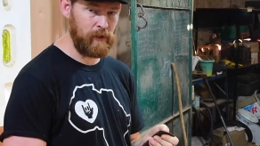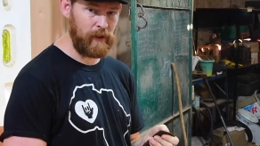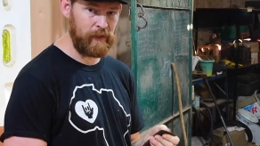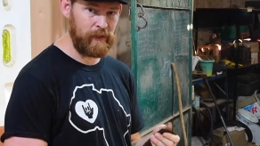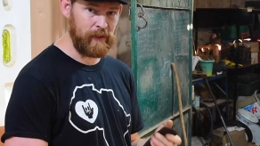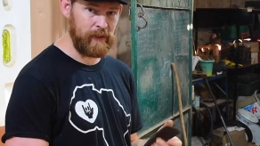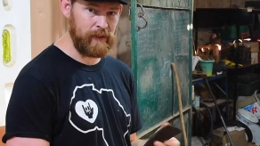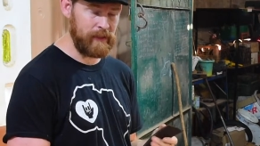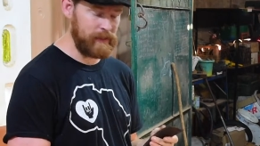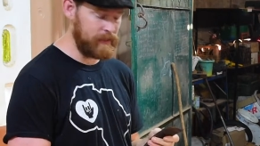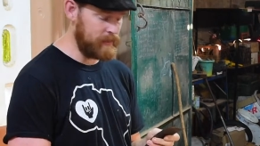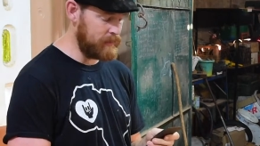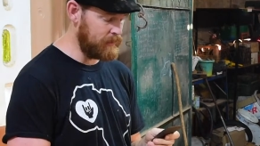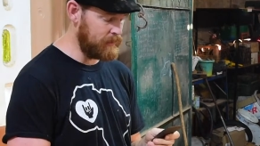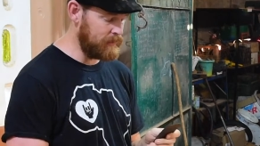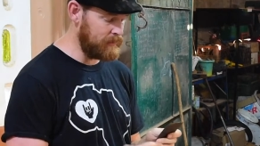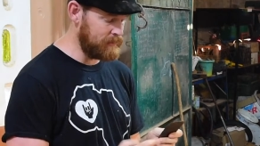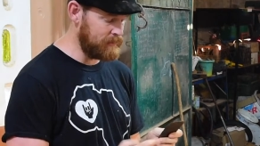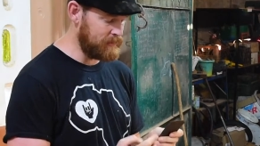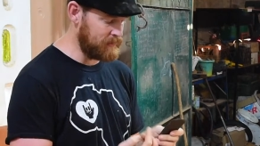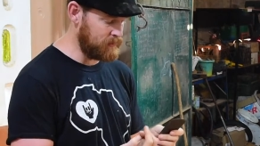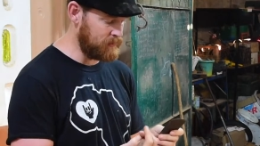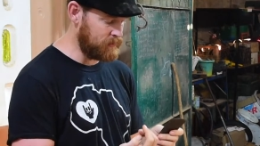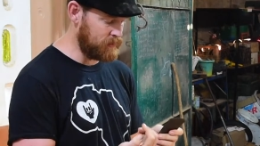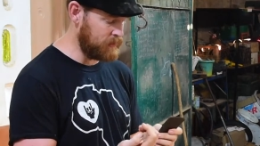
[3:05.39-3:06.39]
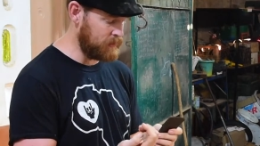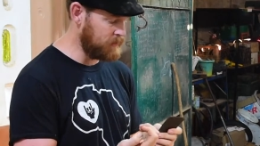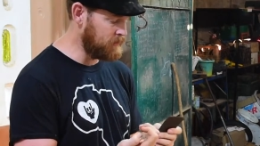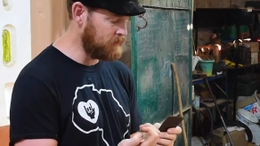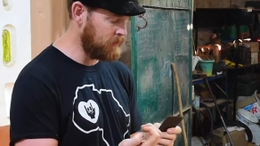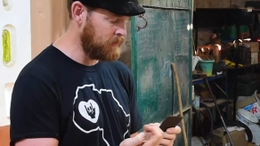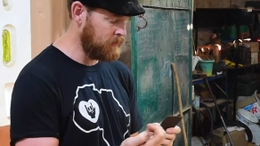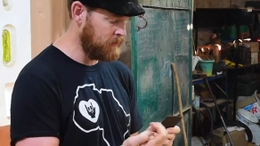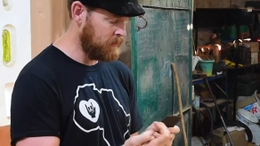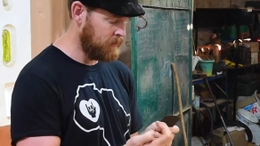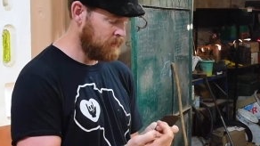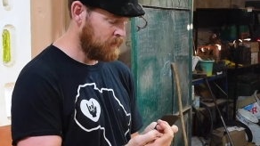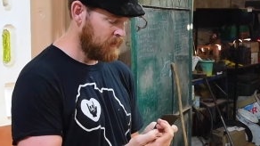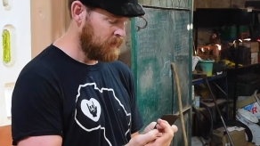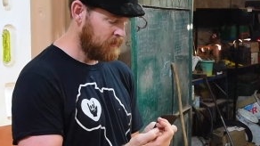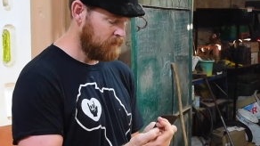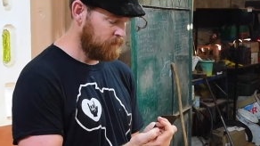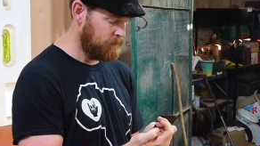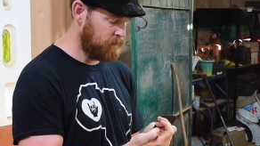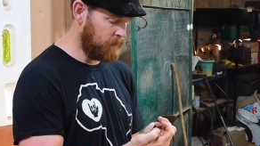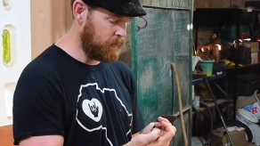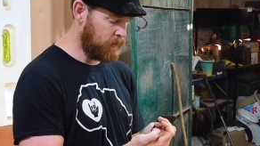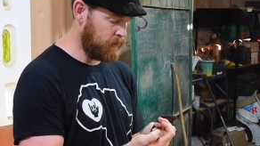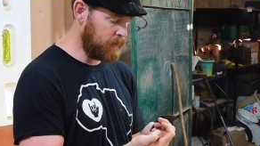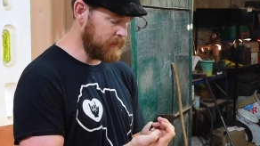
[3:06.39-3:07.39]
I think the deal is it's just
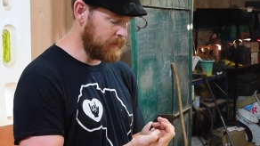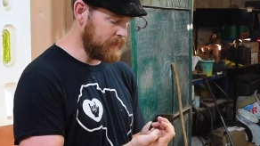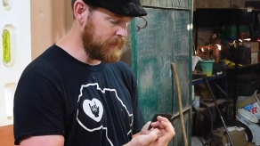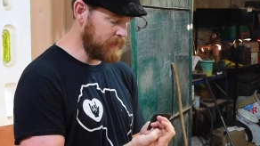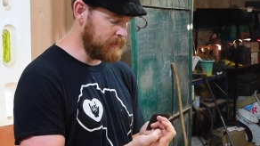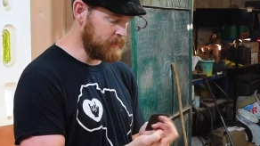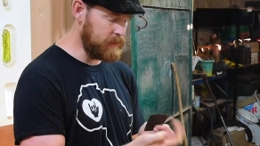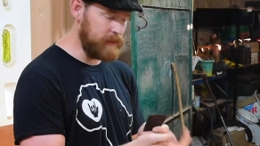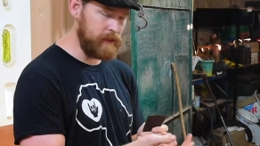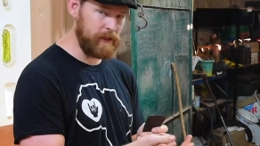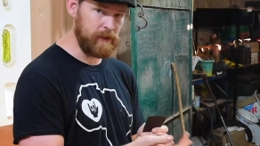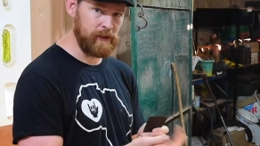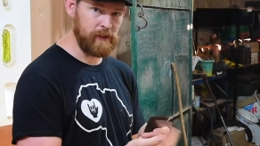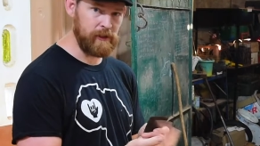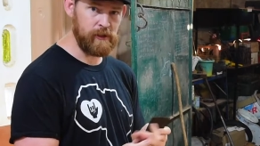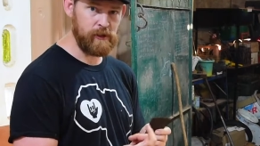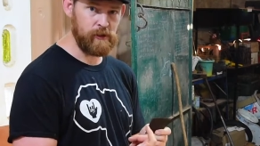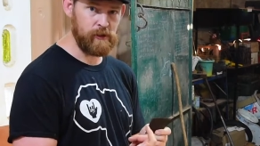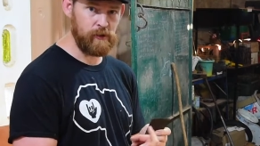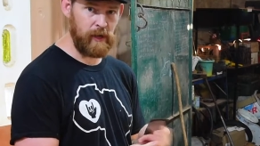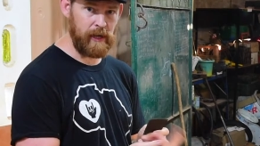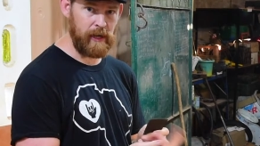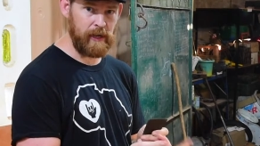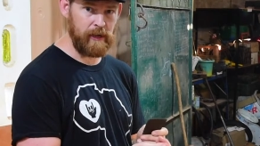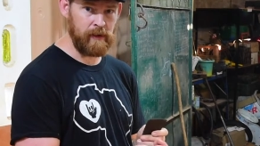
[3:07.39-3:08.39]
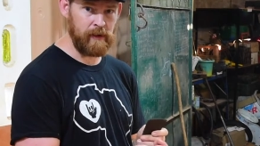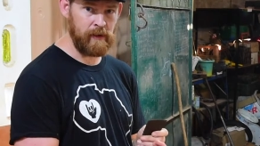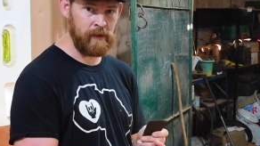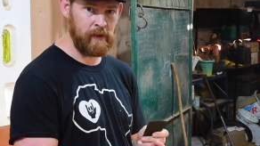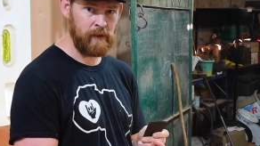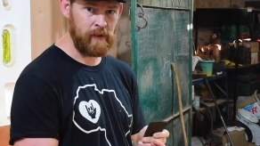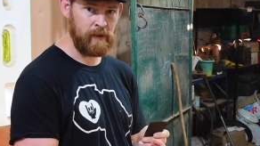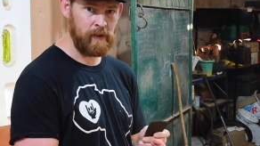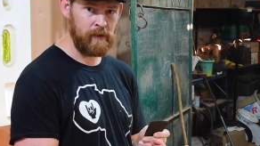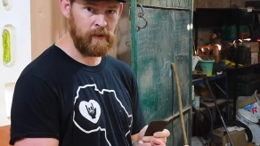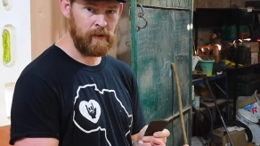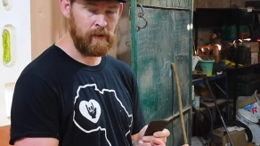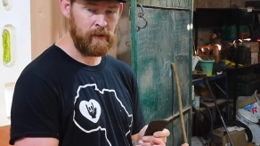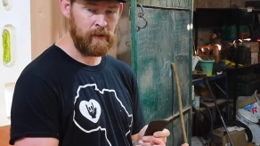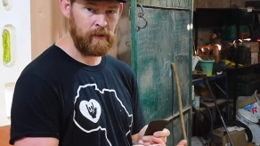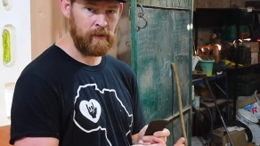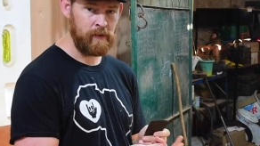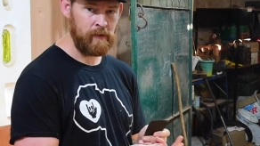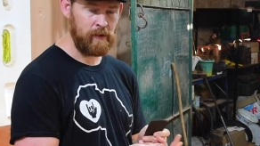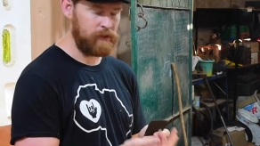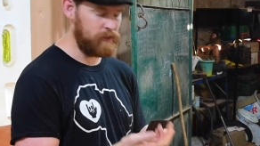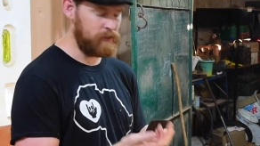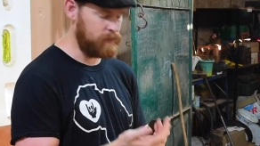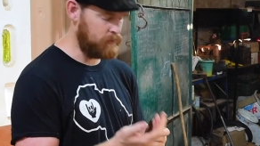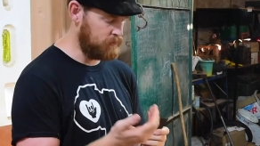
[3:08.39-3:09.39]
far easier to straighten
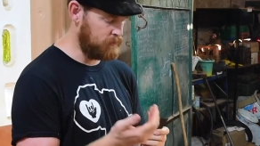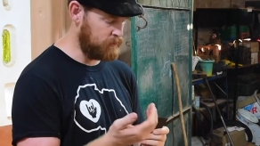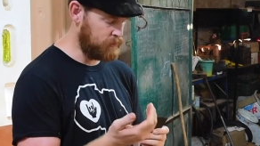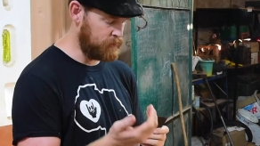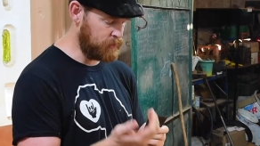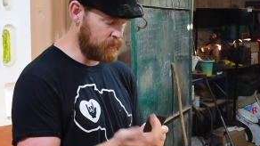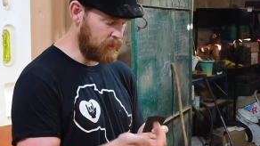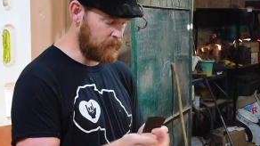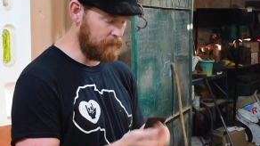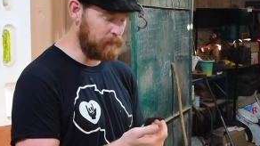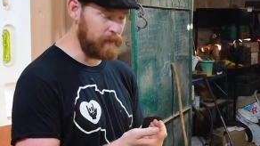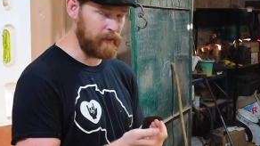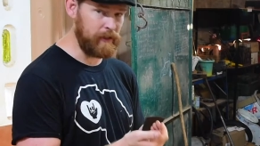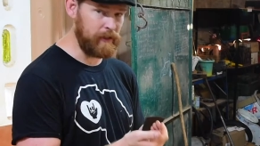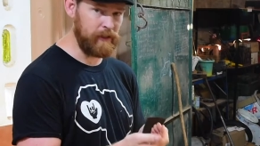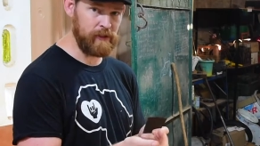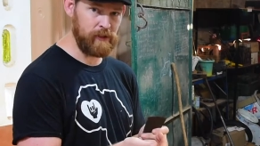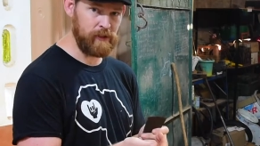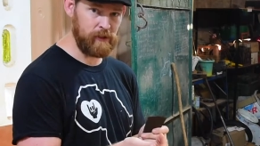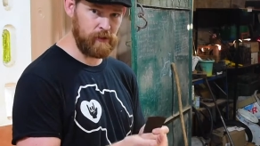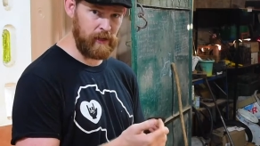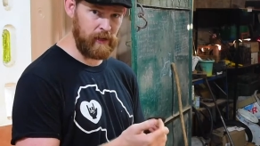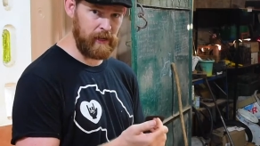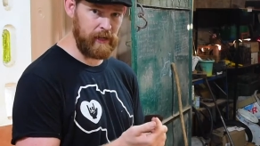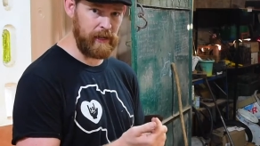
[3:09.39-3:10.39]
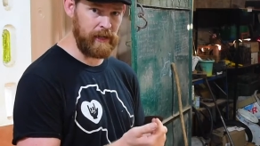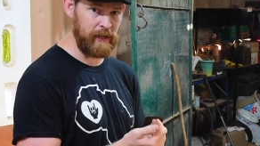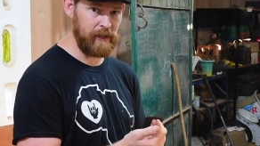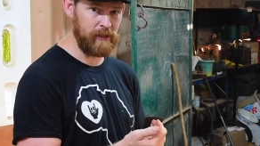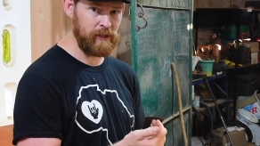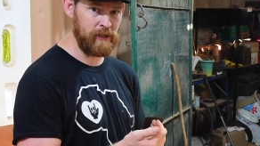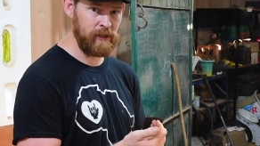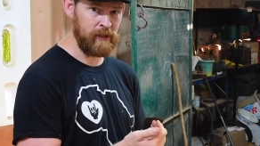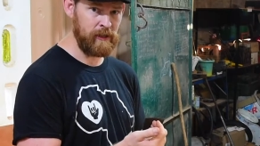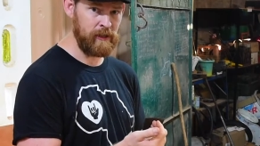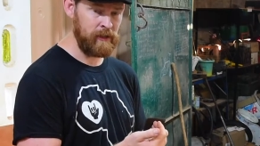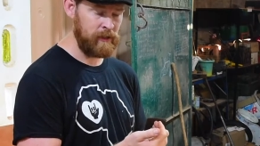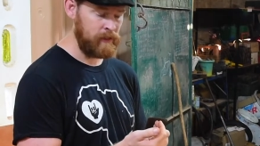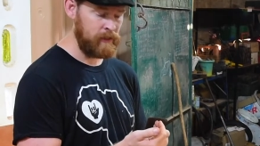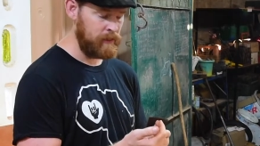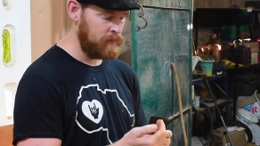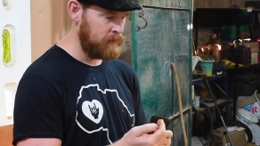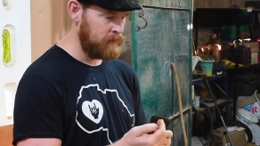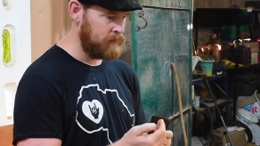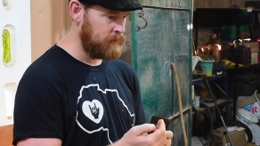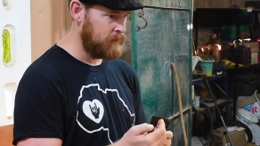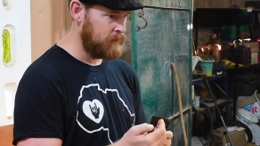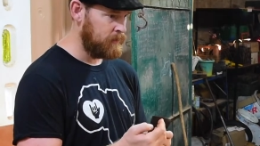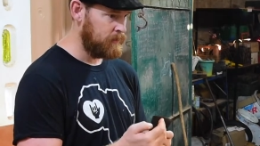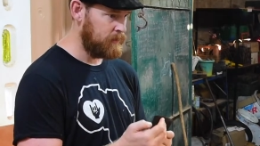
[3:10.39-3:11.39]
or to sharpen a straight edge
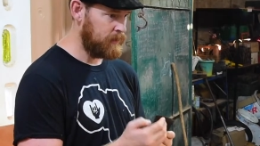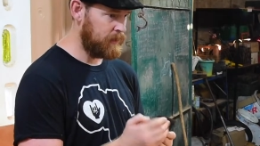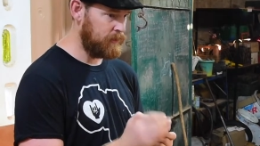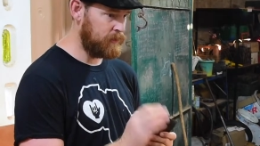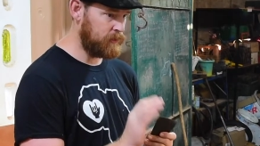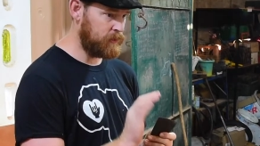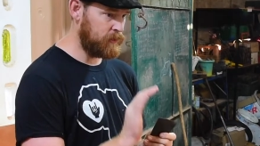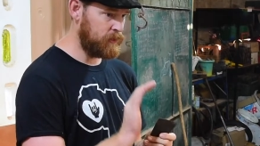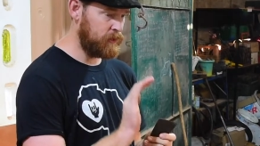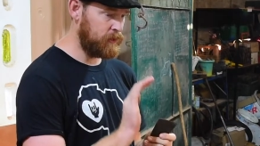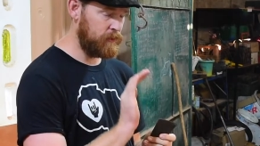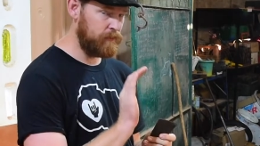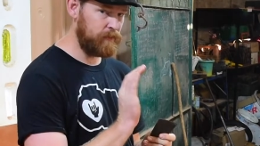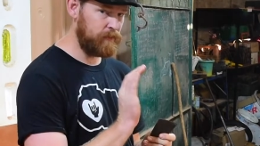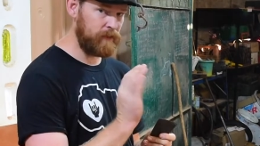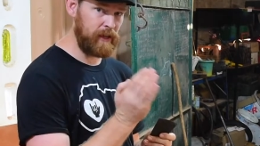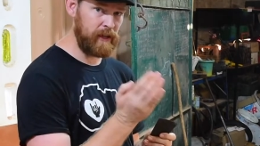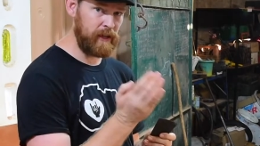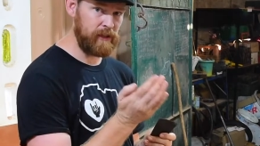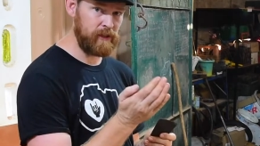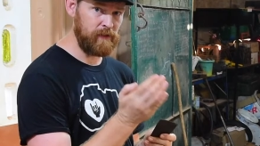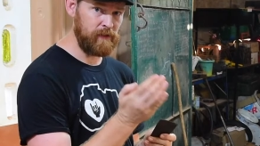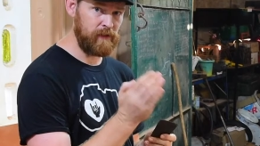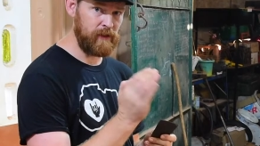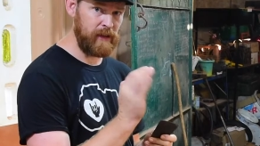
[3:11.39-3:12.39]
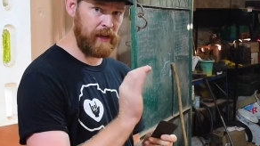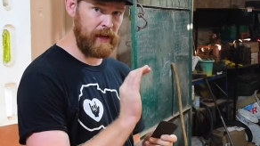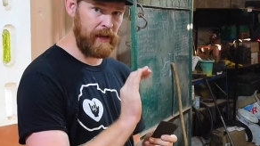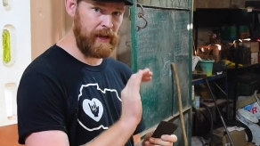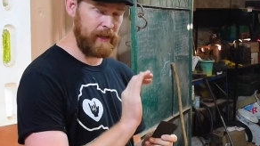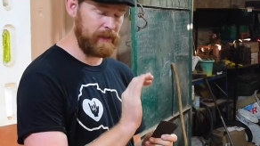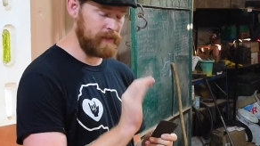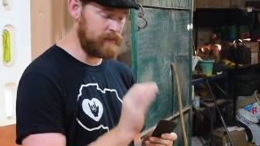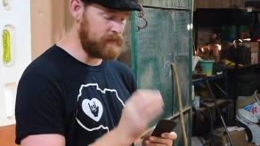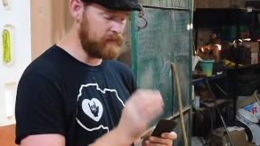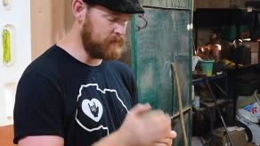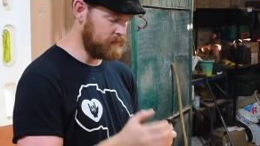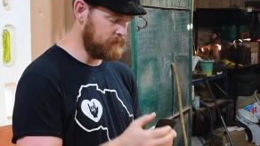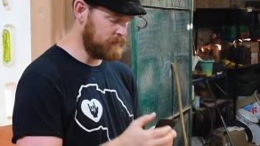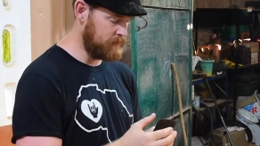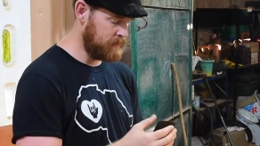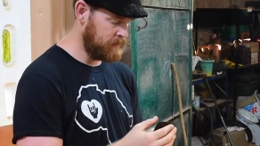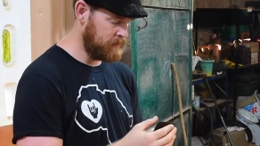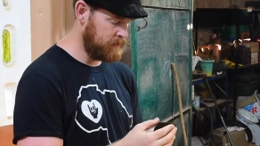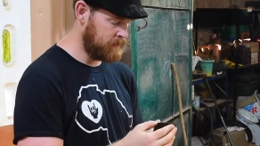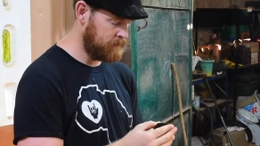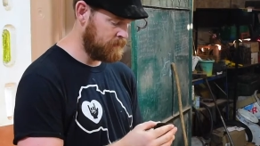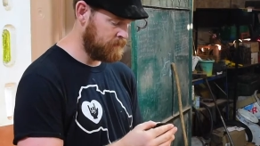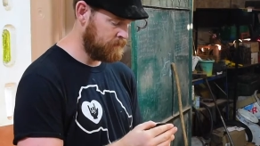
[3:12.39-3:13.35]
than the curved edge of the adze is.